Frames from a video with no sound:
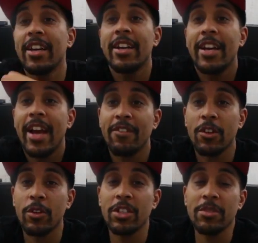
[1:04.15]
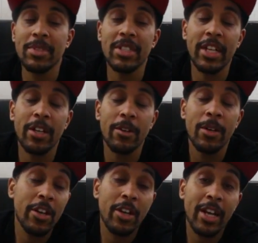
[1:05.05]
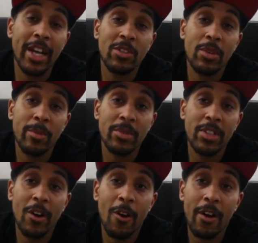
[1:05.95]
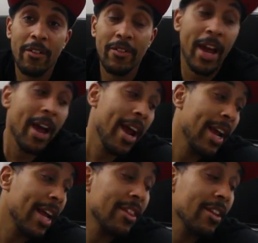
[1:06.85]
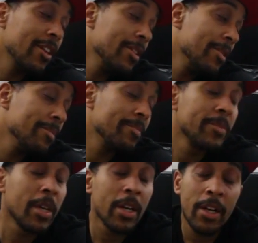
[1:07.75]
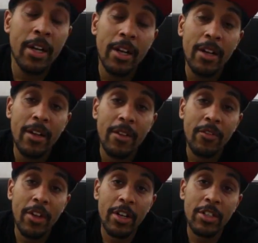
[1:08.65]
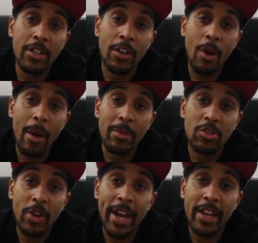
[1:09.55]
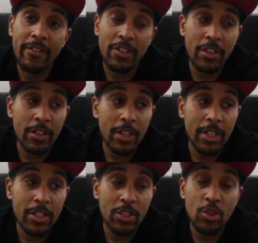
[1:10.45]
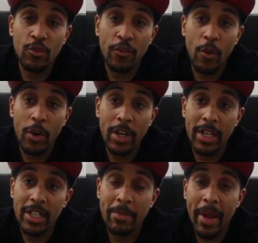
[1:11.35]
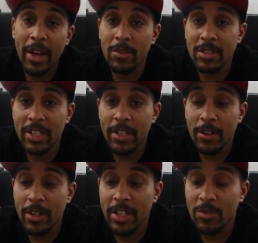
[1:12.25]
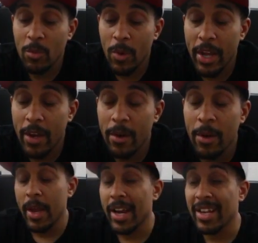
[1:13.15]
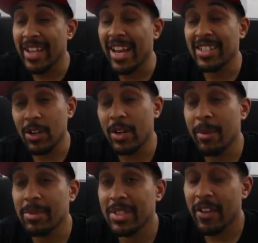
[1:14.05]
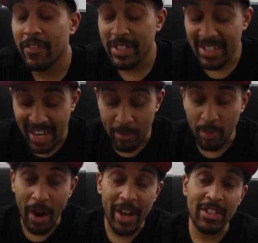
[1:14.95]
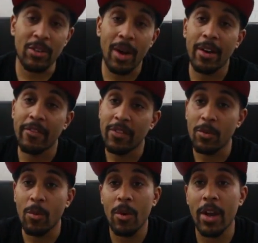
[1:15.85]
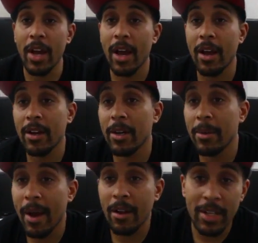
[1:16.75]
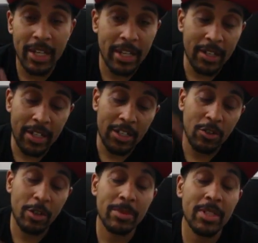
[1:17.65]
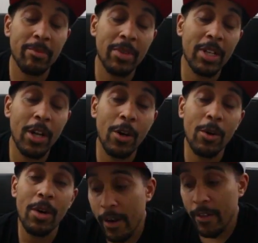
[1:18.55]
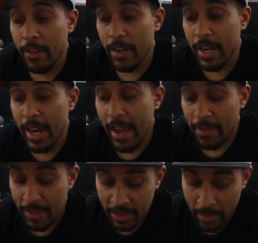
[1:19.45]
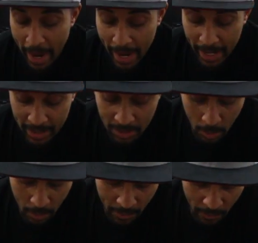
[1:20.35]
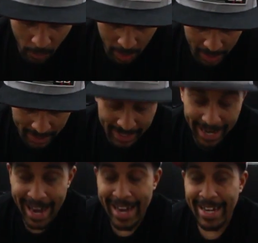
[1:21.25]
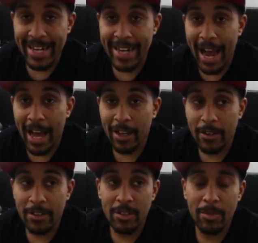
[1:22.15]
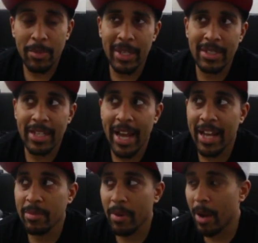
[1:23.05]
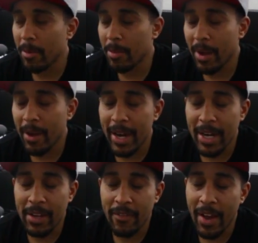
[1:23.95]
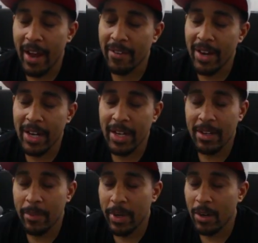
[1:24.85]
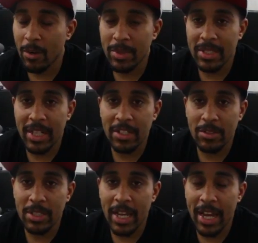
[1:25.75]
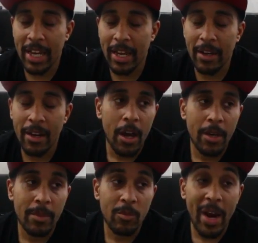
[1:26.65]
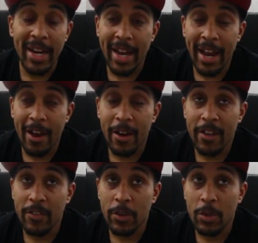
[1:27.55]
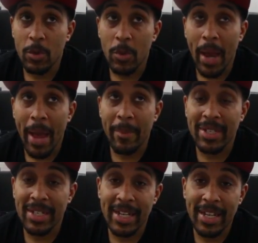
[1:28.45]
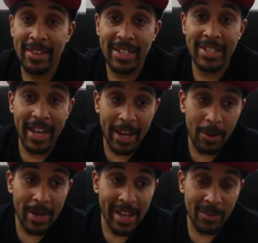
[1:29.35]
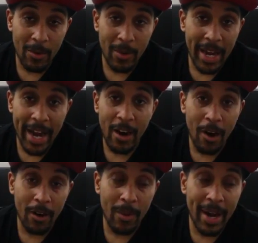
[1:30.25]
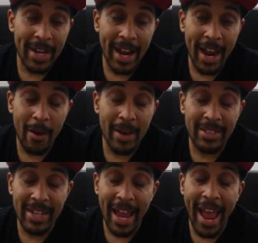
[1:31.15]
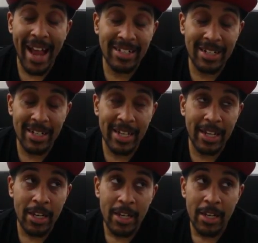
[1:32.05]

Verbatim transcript: the after Christmas sale, and you could have got 20% off. Now I got the um the Qanba Dragon for uh, 240 and it's back on sale as well. And it's actually on Amazon for the same price. So i uh, if you want, um, I'll link the description below. Other than that, this bag is going for at least $80 plus tax, probably about 85, 90, depending on what state you stay in. Um, right now, if you do happen to get the deal that's on 8ARC right now, it's actually